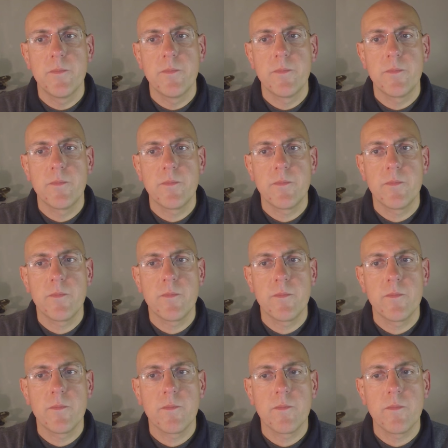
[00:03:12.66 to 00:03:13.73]

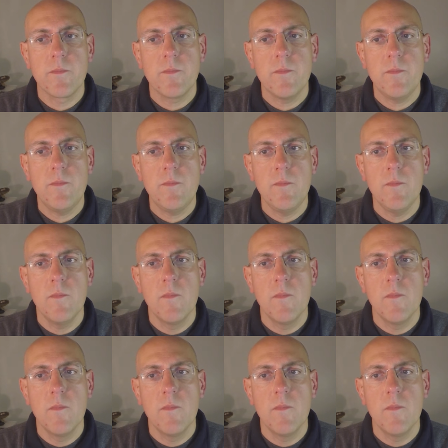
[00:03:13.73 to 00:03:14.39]
Nobody speaks.